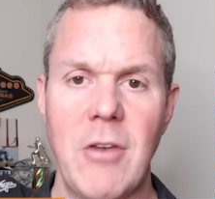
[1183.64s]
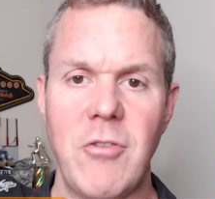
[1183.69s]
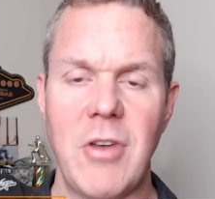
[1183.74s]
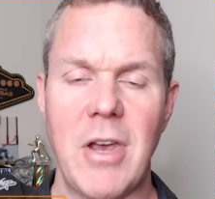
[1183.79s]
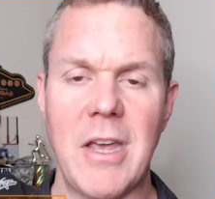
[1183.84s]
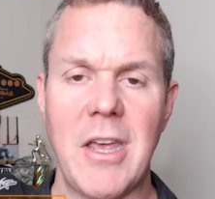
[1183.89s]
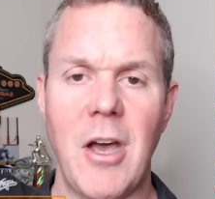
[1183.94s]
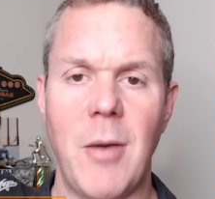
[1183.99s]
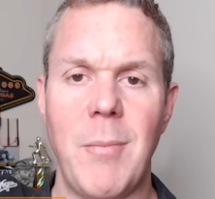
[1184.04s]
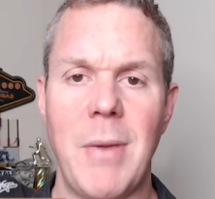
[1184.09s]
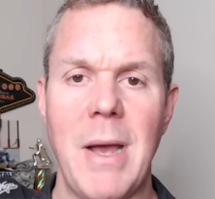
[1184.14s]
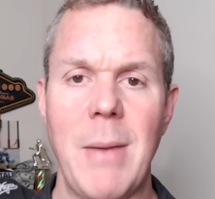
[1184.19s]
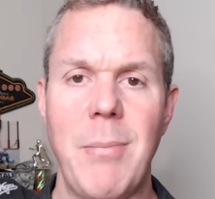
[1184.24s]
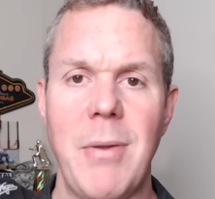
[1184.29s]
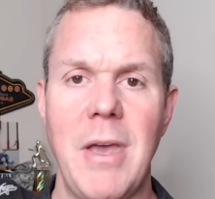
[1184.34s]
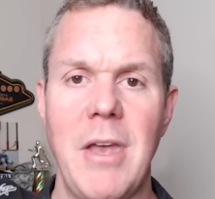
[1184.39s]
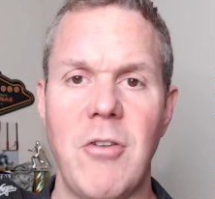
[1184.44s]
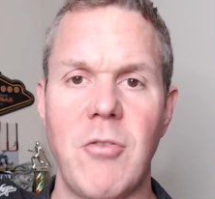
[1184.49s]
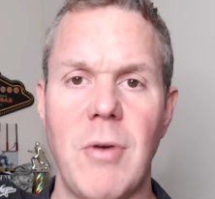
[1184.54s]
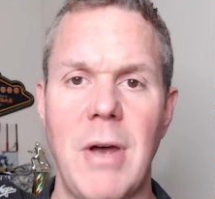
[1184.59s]
Check out my
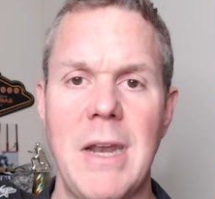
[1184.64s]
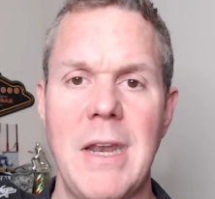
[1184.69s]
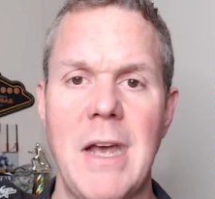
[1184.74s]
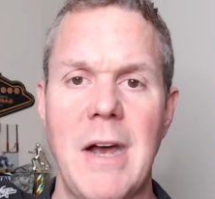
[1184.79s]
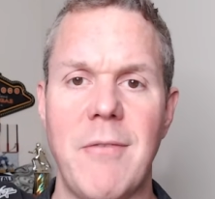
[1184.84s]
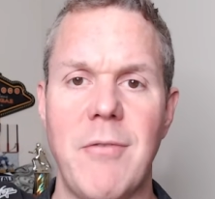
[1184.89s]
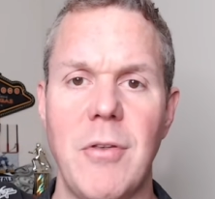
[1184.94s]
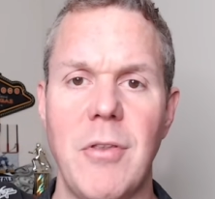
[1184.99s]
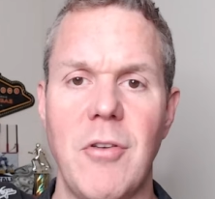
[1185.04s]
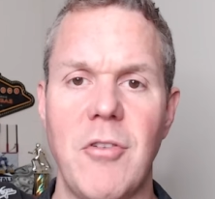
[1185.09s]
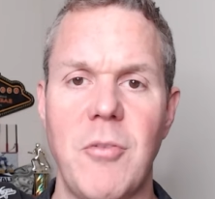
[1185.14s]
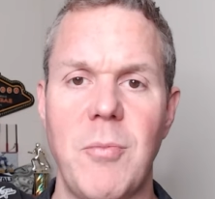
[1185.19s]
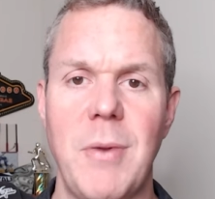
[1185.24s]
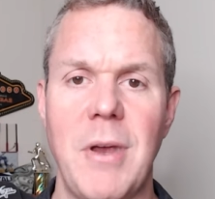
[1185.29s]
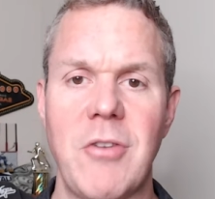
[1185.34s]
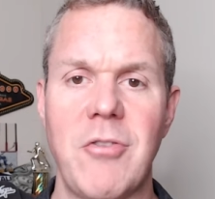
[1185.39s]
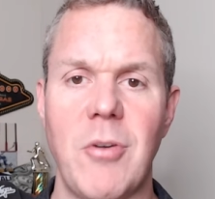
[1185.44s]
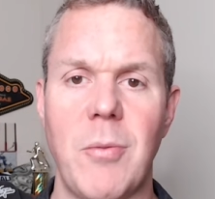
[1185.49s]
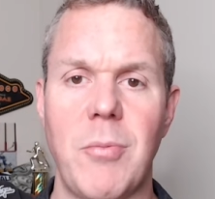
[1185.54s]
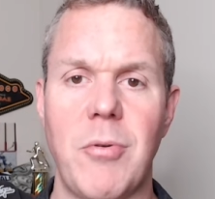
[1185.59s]
page right now for those
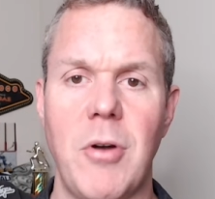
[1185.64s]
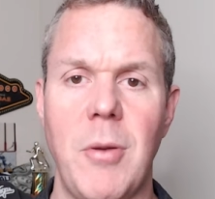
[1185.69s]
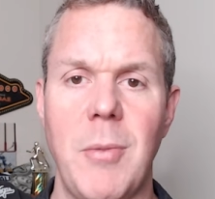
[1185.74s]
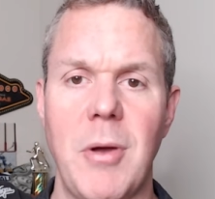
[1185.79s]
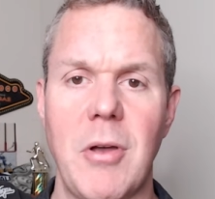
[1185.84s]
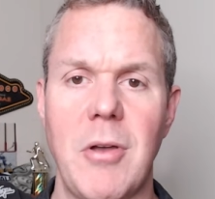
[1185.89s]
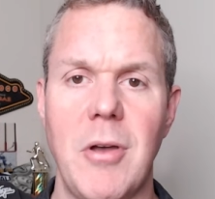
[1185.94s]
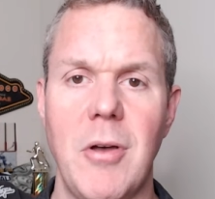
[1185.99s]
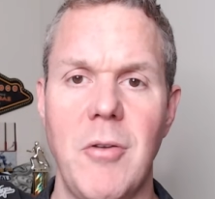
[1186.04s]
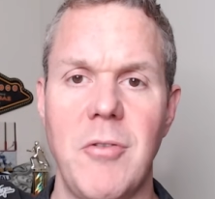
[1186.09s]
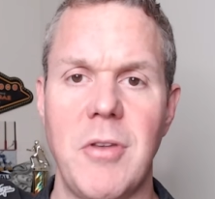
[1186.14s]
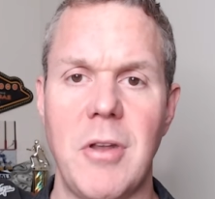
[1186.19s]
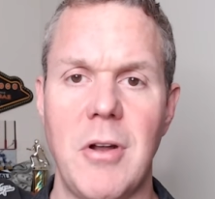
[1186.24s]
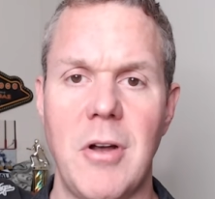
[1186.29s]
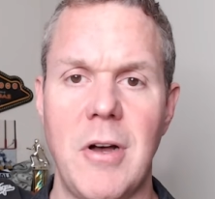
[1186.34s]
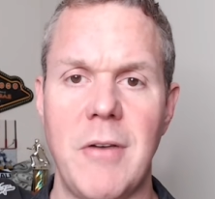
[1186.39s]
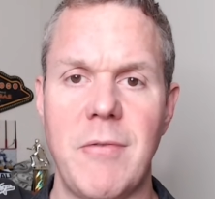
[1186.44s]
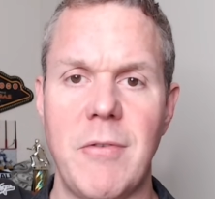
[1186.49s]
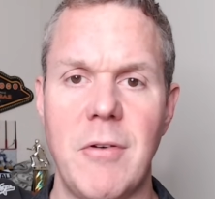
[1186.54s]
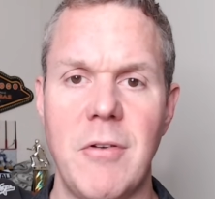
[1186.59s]
special promo codes and
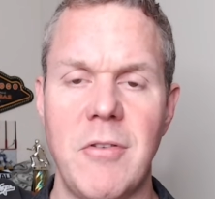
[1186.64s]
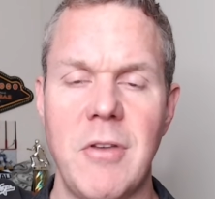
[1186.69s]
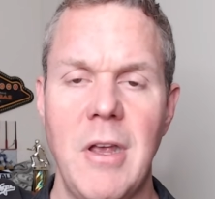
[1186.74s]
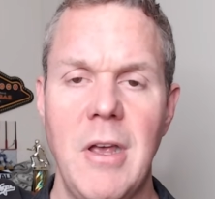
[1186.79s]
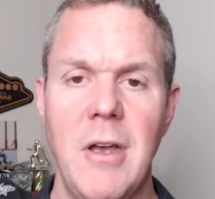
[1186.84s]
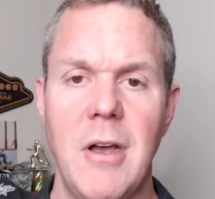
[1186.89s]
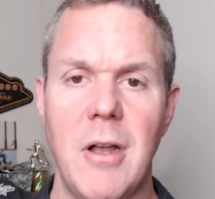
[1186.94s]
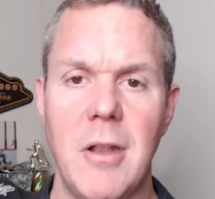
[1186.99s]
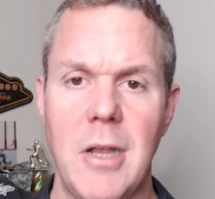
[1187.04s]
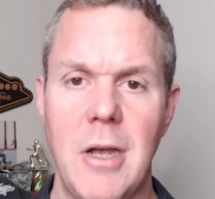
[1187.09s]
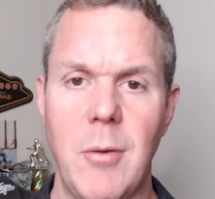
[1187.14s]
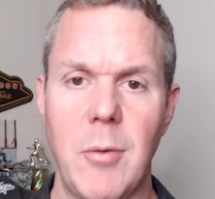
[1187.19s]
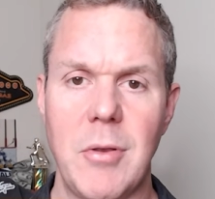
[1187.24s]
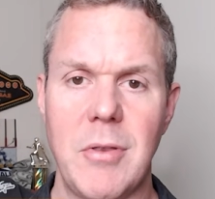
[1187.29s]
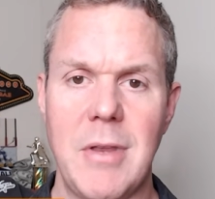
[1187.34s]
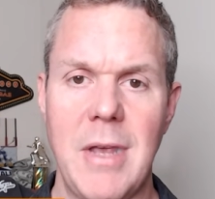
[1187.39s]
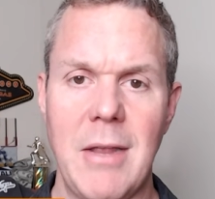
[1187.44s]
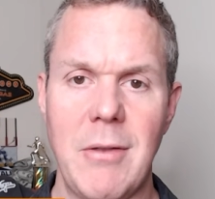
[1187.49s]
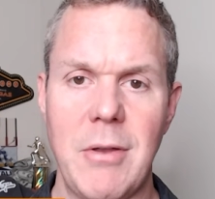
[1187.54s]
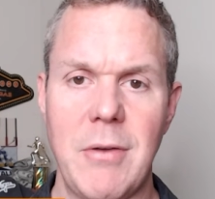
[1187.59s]
offers, along
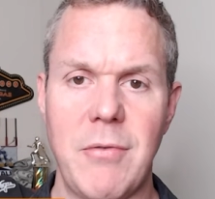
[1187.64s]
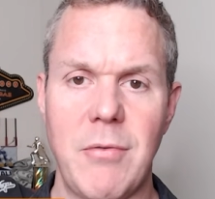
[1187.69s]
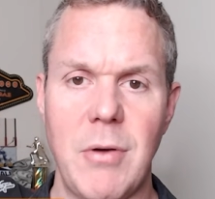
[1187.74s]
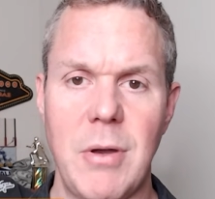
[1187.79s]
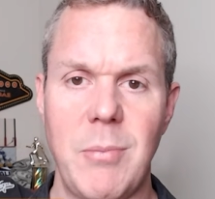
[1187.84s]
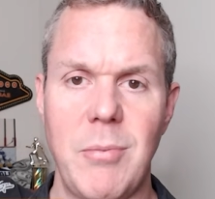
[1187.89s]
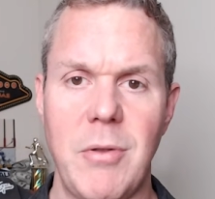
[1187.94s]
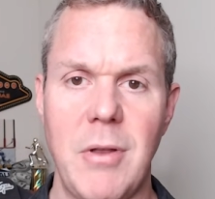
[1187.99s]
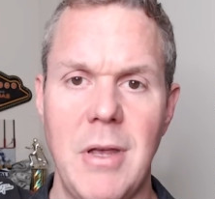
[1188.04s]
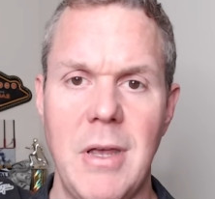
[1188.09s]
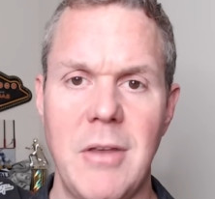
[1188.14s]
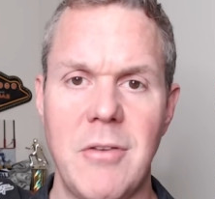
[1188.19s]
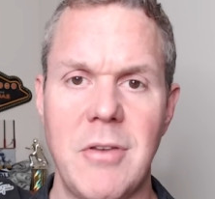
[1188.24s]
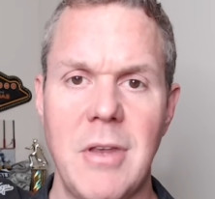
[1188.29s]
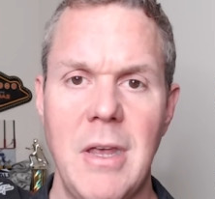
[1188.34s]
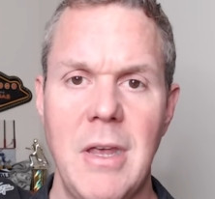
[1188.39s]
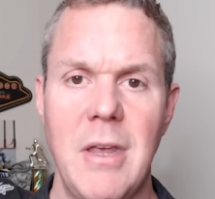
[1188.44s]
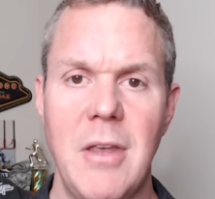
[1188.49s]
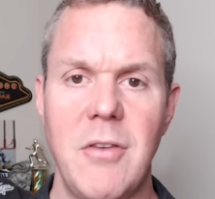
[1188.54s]
with daily free plays.